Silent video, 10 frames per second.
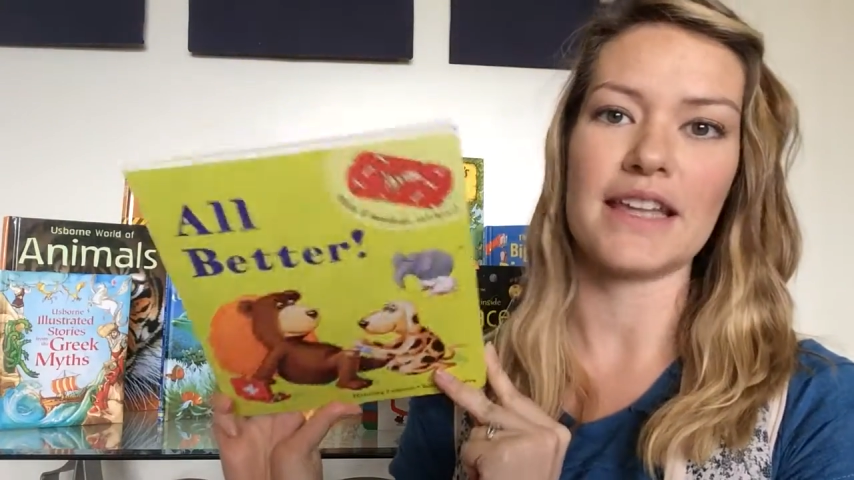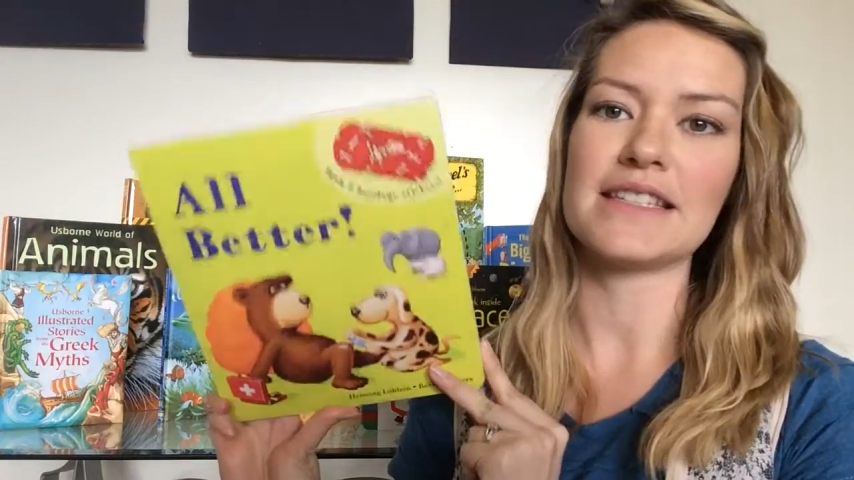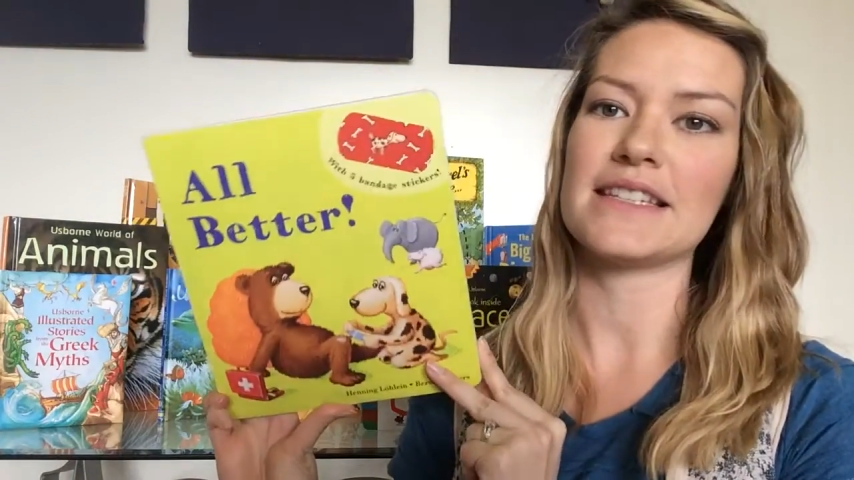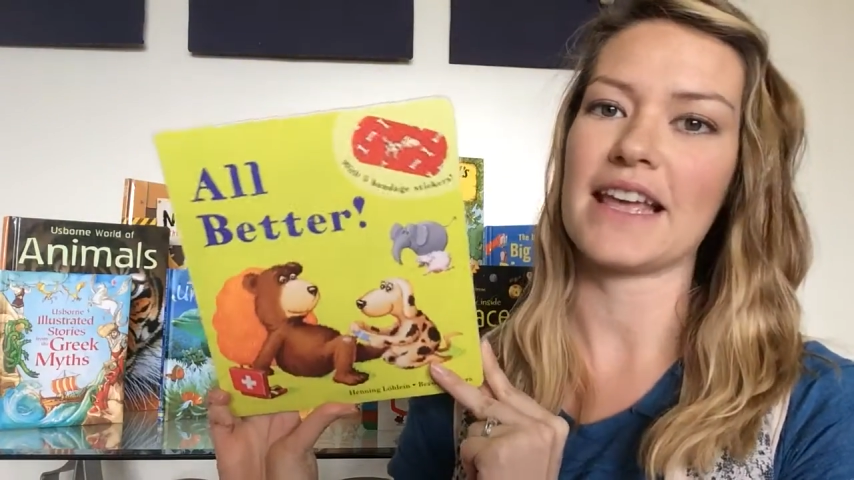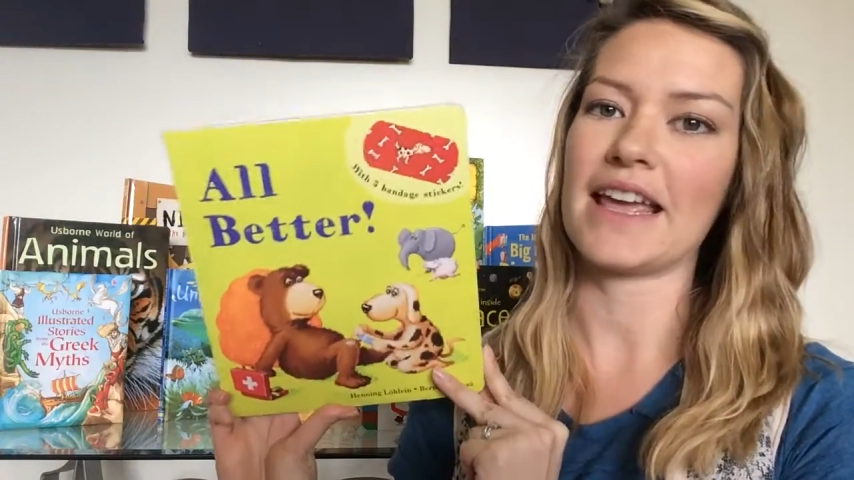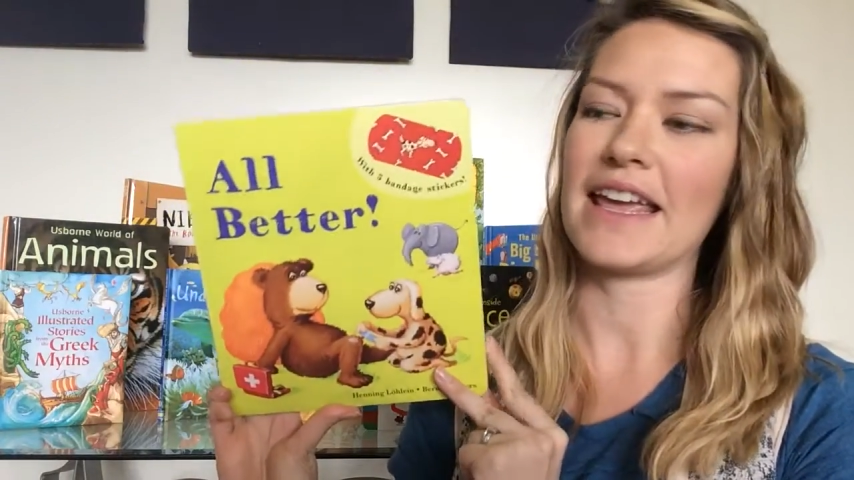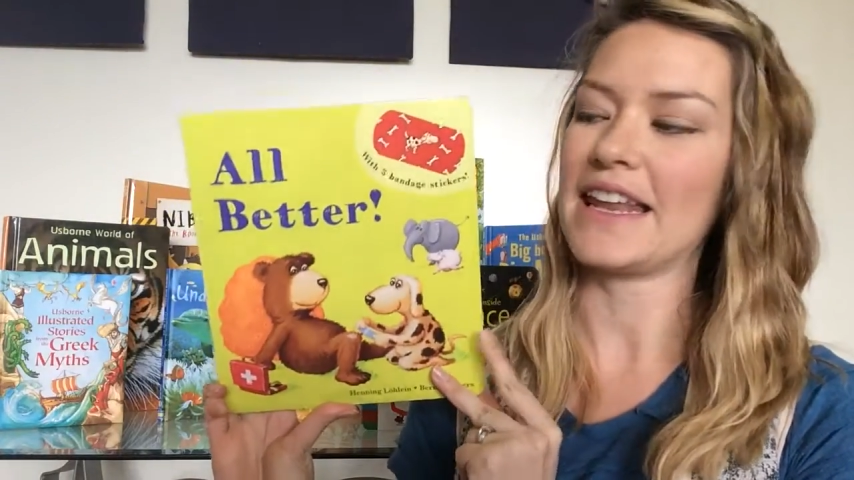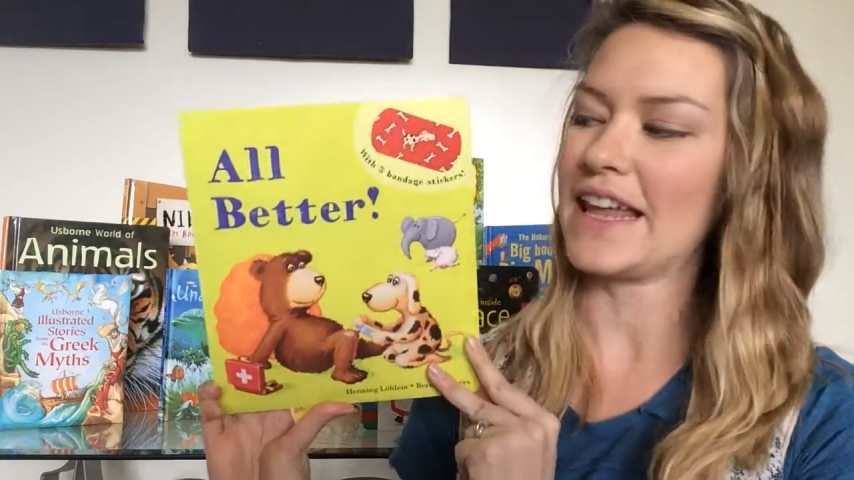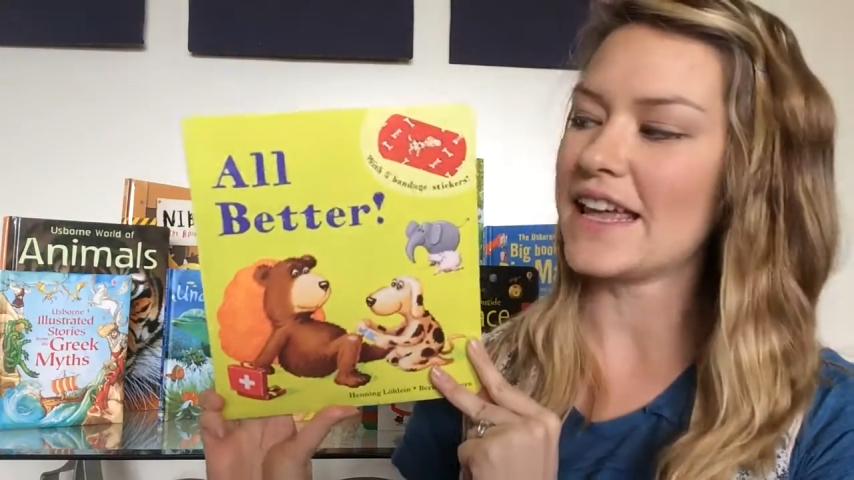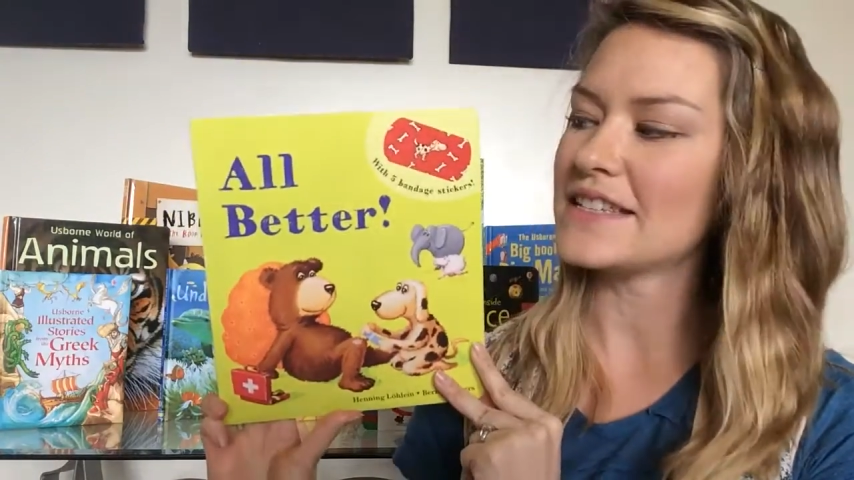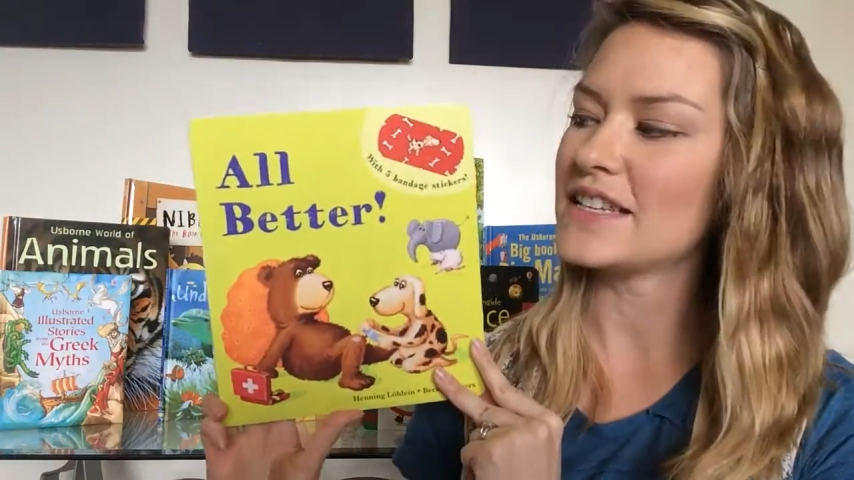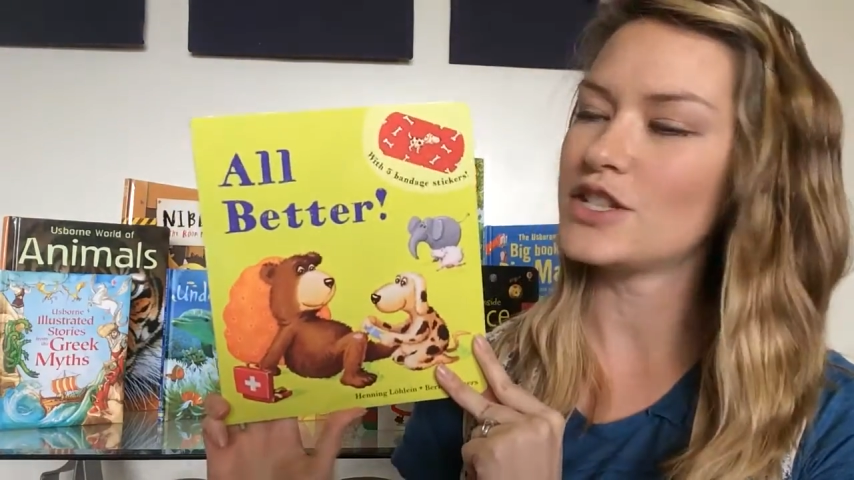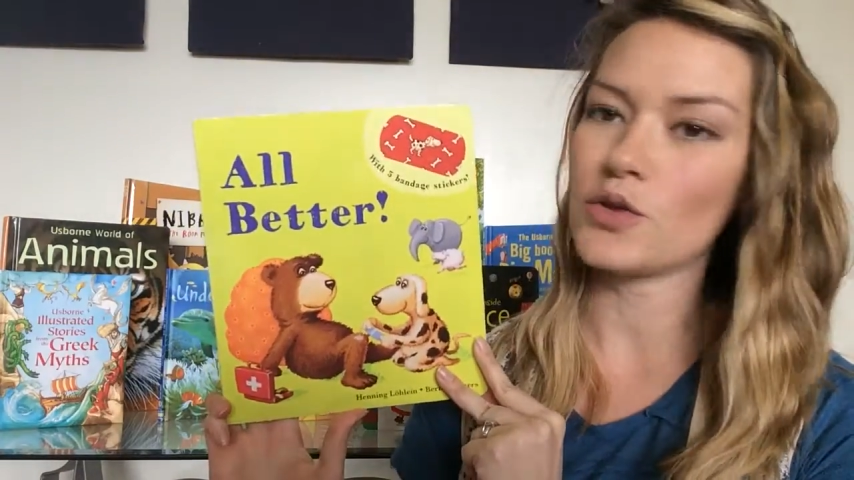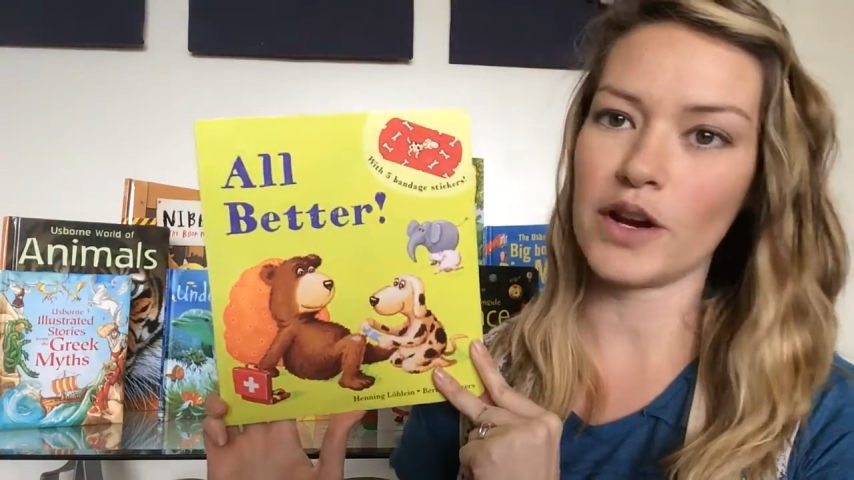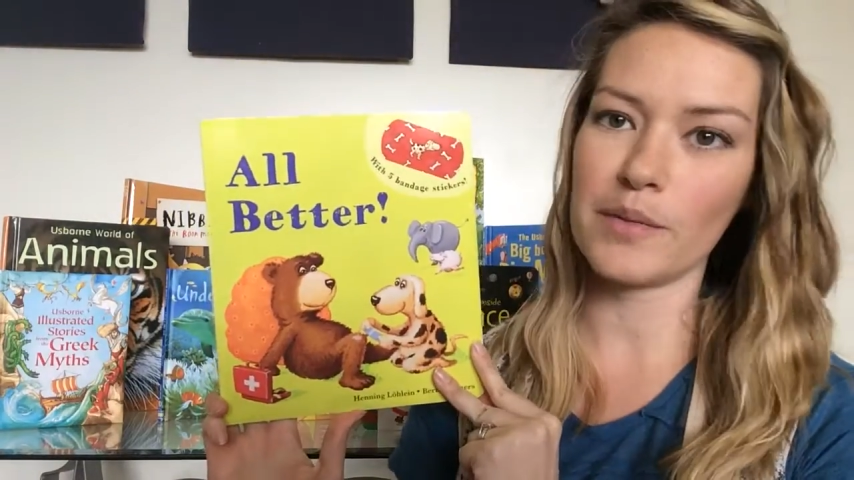It is a
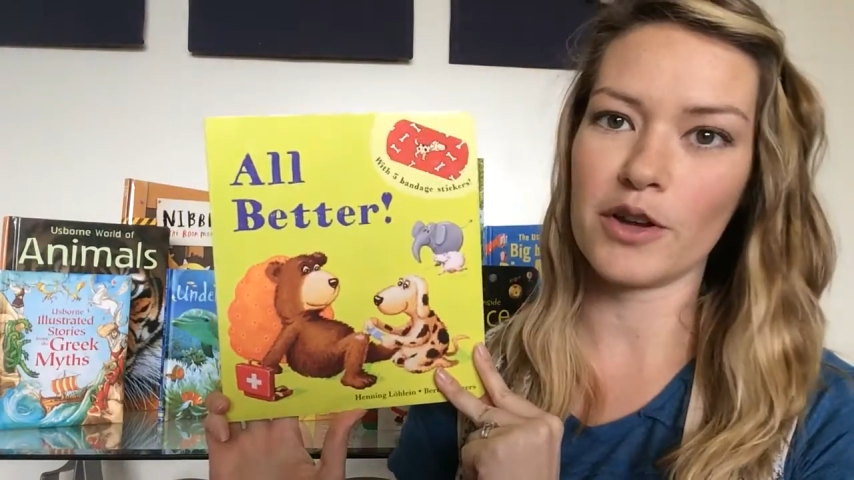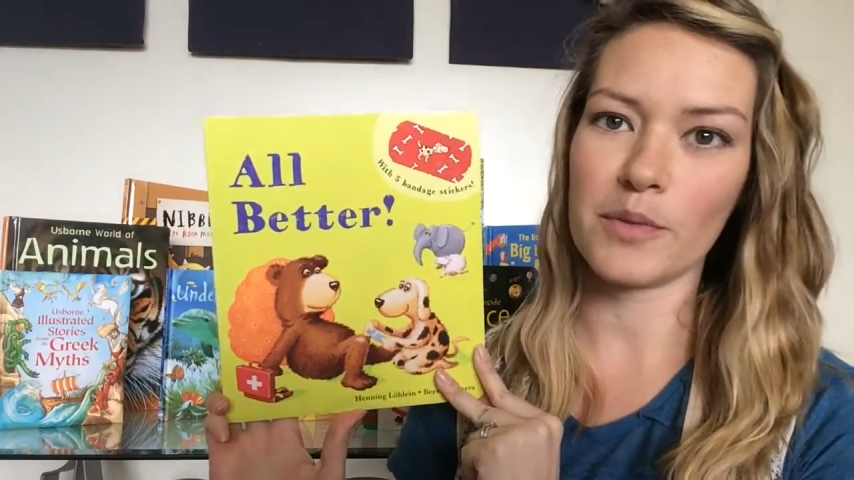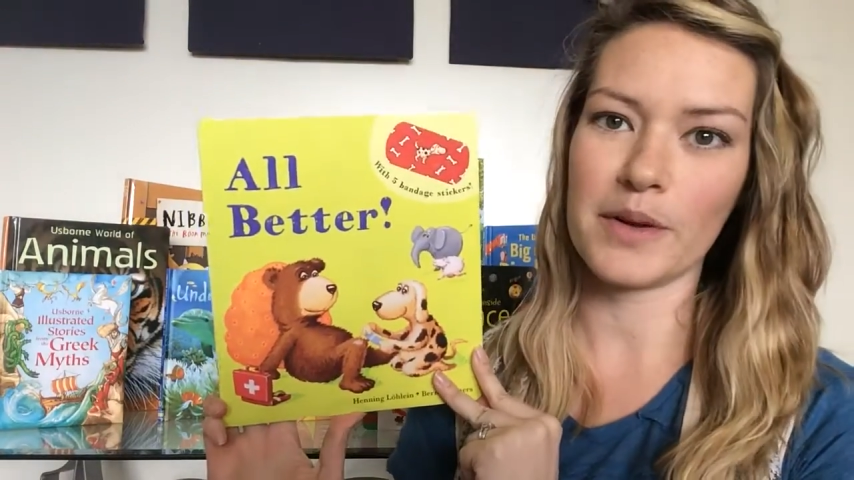storybook,